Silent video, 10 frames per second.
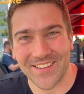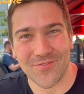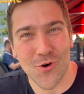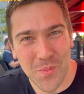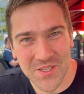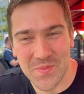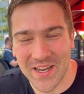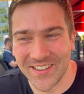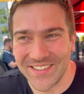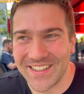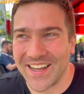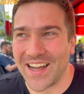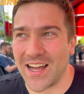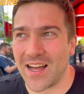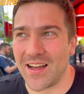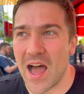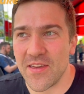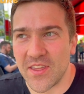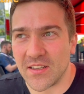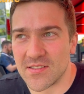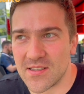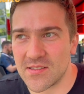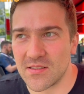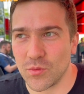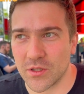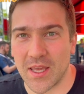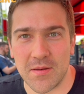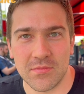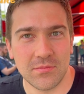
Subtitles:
robust manner. I think this is what can